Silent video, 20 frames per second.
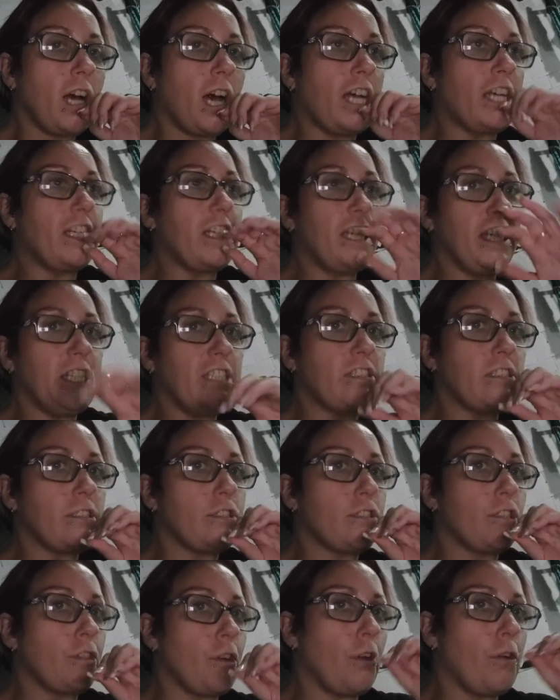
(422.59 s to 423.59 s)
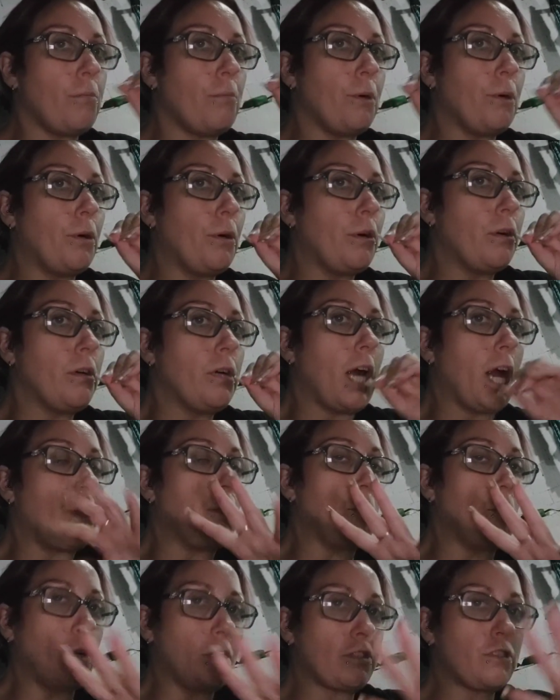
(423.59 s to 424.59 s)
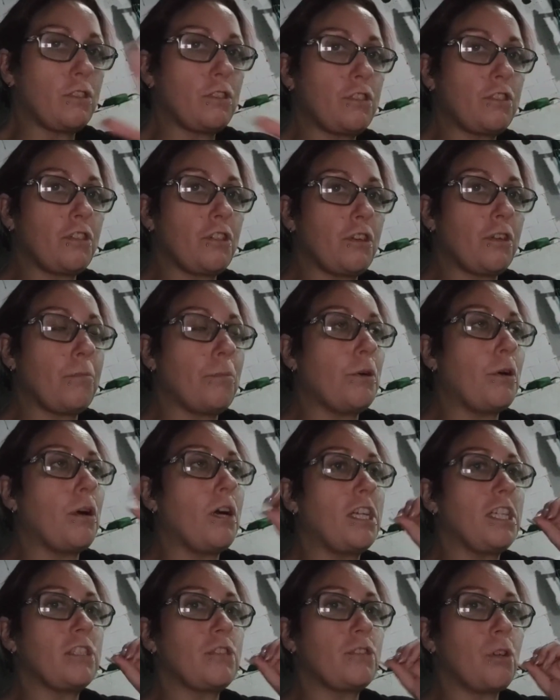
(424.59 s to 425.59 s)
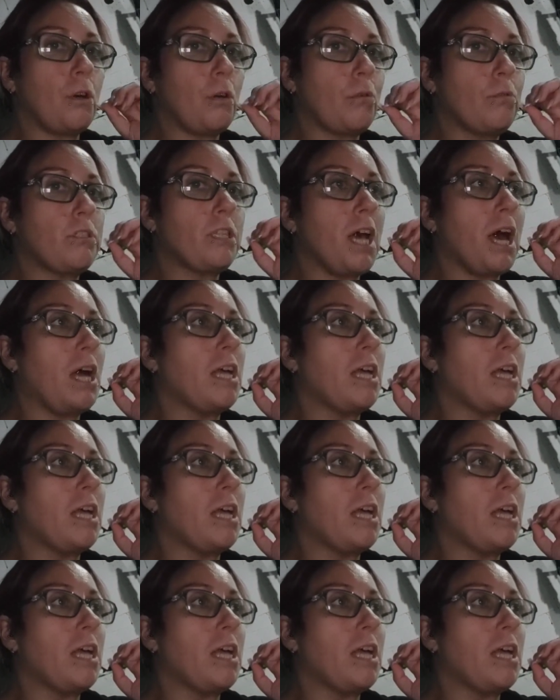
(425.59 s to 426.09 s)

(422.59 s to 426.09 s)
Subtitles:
I needed to know more, I wanted to know more, and it told